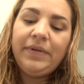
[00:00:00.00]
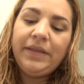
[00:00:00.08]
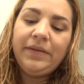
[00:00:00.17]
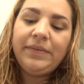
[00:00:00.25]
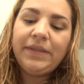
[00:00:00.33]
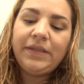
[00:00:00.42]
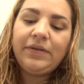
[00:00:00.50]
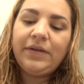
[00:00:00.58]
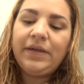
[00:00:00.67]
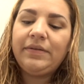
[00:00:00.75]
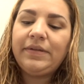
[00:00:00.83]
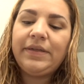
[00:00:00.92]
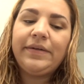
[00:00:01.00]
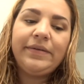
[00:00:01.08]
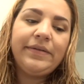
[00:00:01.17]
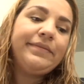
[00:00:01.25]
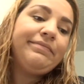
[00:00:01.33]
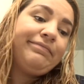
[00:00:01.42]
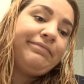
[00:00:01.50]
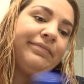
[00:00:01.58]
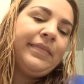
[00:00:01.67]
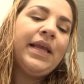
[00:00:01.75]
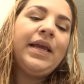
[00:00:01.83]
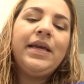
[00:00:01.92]
lipsticks are downstairs,
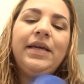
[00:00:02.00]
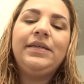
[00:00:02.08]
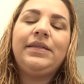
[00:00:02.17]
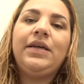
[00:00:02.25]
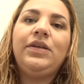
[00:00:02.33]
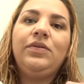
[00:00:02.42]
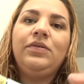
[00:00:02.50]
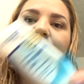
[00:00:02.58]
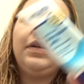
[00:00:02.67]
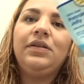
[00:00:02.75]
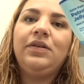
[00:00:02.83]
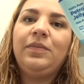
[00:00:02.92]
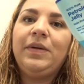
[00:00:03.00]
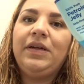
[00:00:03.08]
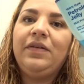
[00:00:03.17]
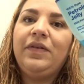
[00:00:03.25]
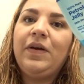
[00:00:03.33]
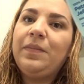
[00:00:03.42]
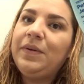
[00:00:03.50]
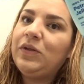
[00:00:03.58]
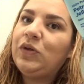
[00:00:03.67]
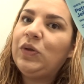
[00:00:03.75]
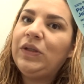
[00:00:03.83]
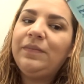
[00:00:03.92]
is I use a little bit of
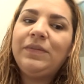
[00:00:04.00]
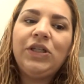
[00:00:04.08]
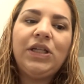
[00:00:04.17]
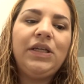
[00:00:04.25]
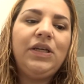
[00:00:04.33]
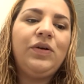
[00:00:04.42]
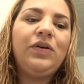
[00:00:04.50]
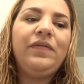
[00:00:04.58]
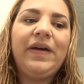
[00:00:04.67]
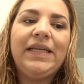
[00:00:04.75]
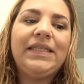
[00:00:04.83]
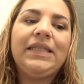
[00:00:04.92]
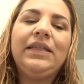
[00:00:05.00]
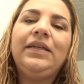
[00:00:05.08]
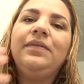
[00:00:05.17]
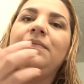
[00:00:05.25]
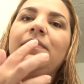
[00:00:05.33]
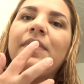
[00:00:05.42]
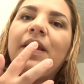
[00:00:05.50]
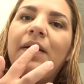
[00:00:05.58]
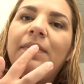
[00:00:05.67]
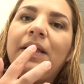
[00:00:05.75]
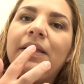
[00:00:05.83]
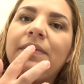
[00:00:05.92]
petroleum jelly or Vaseline
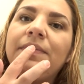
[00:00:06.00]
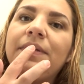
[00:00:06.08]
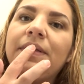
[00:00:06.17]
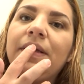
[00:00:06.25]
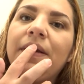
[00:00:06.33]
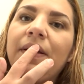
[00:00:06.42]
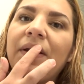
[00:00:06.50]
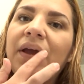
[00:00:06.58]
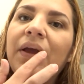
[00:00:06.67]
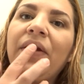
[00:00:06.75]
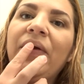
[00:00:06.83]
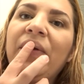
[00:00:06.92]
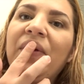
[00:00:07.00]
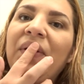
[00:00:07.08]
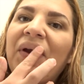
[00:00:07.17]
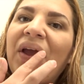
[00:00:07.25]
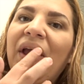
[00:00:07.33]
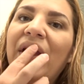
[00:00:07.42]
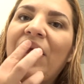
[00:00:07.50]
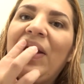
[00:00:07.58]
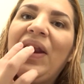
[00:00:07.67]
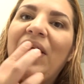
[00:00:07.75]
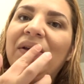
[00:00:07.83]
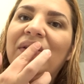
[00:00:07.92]
on my lips,
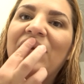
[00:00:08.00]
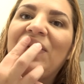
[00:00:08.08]
and I